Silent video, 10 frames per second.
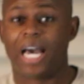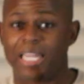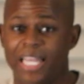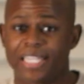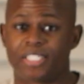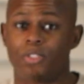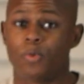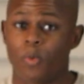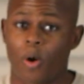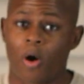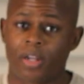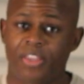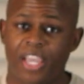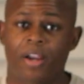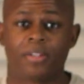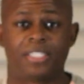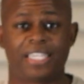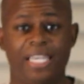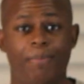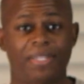unless you are there to
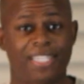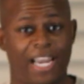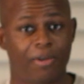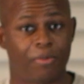keep a tight